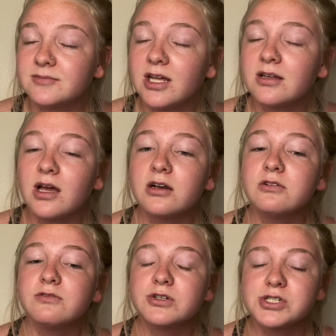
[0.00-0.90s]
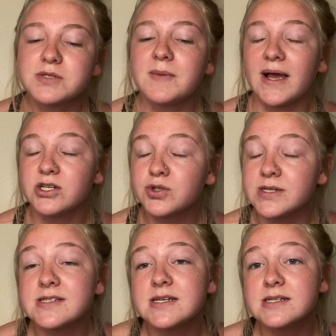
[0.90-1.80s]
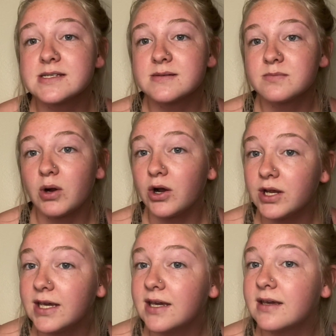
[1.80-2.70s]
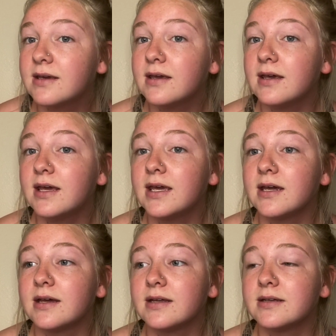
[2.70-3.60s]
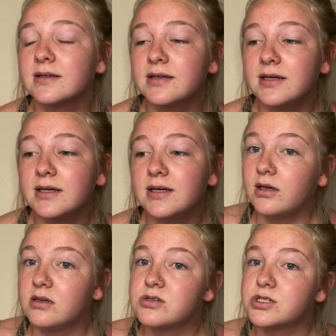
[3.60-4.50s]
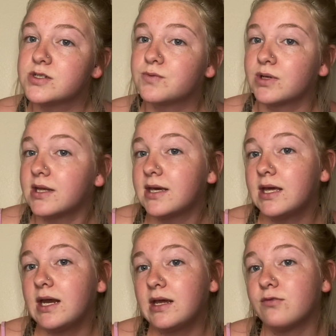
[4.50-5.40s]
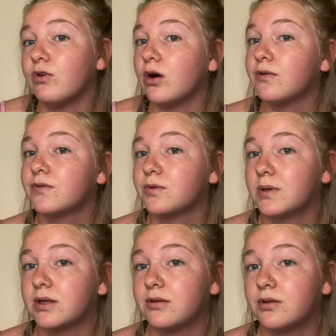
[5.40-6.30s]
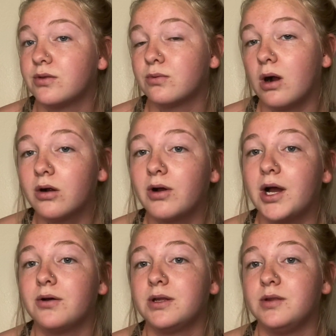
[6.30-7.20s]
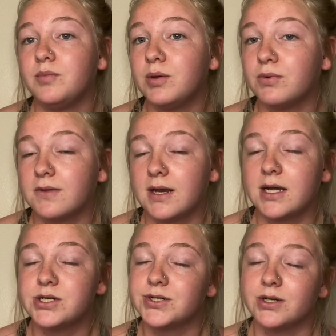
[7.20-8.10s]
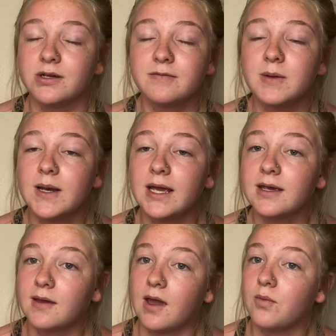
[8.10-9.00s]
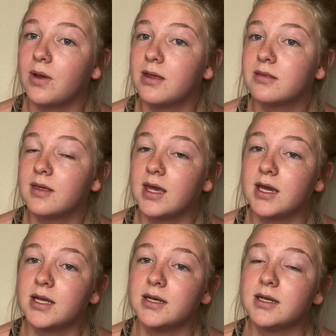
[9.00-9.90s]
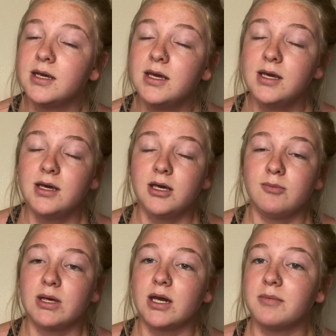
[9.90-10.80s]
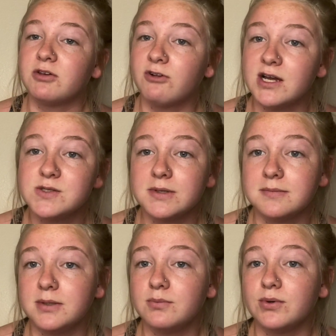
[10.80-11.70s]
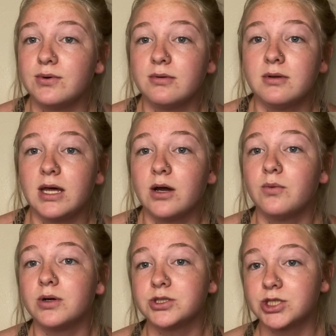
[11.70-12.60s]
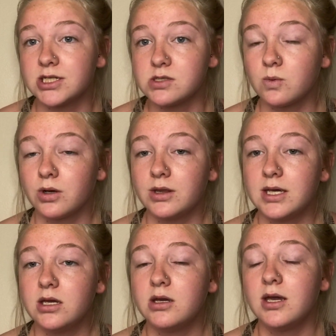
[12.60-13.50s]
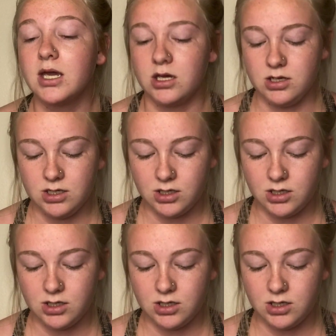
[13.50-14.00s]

a lot of just bad choices, partying, and just really getting involved with the wrong crowd and the people that I shouldn't have been hanging out with, and becoming friends with people that weren't trustworthy. And